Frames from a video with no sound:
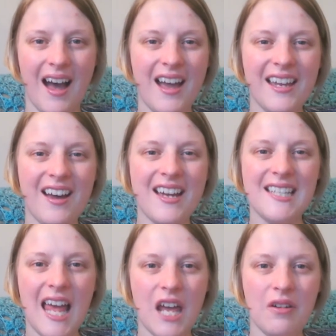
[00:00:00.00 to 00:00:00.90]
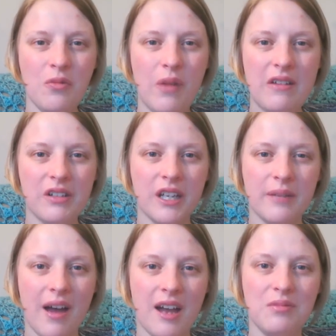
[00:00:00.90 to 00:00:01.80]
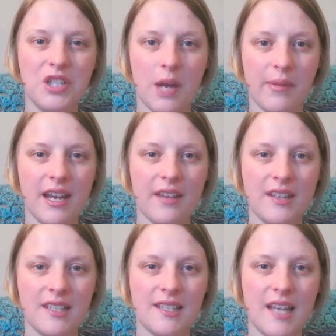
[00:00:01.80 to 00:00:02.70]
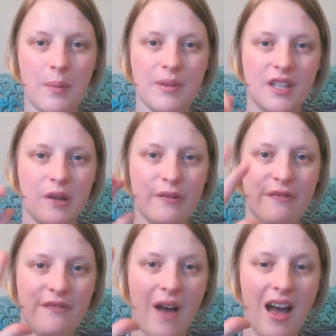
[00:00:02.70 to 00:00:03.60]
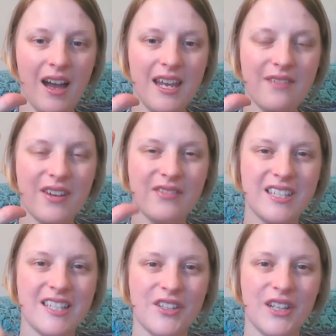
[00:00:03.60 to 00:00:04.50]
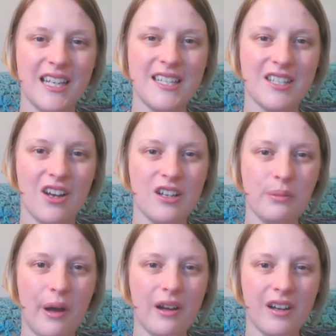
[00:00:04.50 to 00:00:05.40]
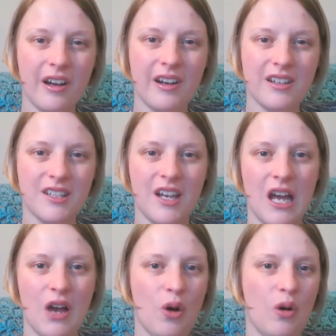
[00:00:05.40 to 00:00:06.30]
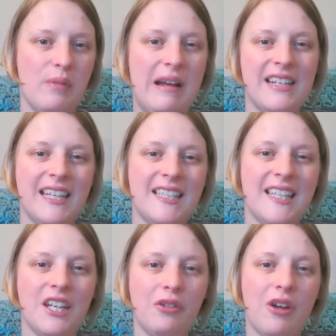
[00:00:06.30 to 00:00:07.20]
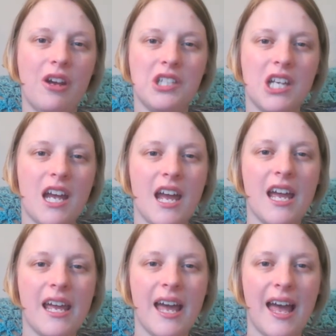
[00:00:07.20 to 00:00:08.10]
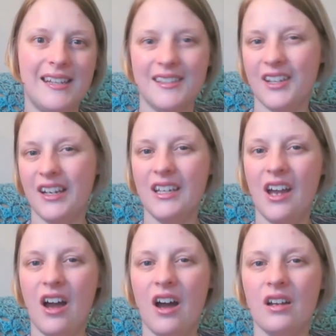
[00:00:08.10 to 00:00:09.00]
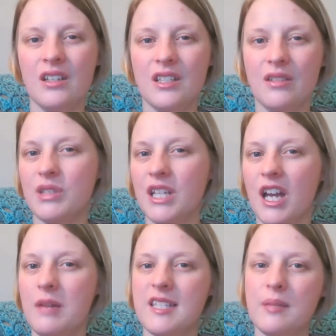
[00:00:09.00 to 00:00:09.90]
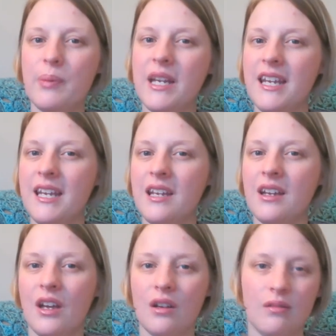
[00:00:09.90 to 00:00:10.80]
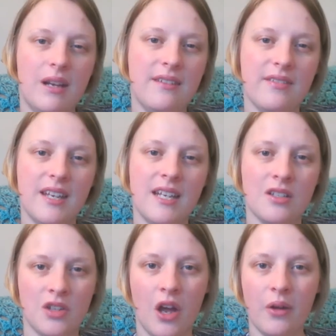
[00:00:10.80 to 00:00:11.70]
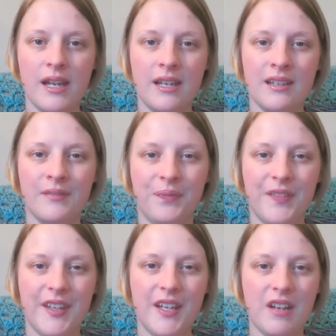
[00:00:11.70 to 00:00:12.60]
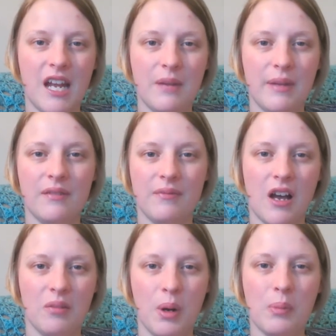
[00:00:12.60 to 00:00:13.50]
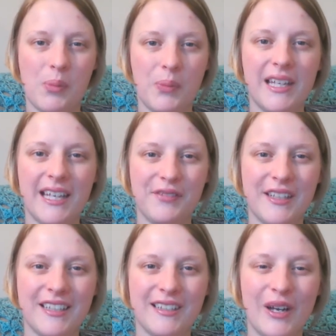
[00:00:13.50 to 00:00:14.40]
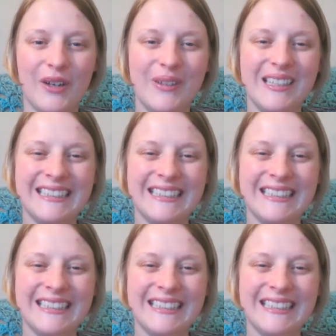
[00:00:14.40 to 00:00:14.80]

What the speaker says: Hi guys, hello and welcome. I'm Gemma and this is episode 5 of the Snuggly Stars Podcast. All about knitting, crochet, hand dyeing yarn, sometimes spinning, weaving, sewing, you name it, I'll probably give it a go.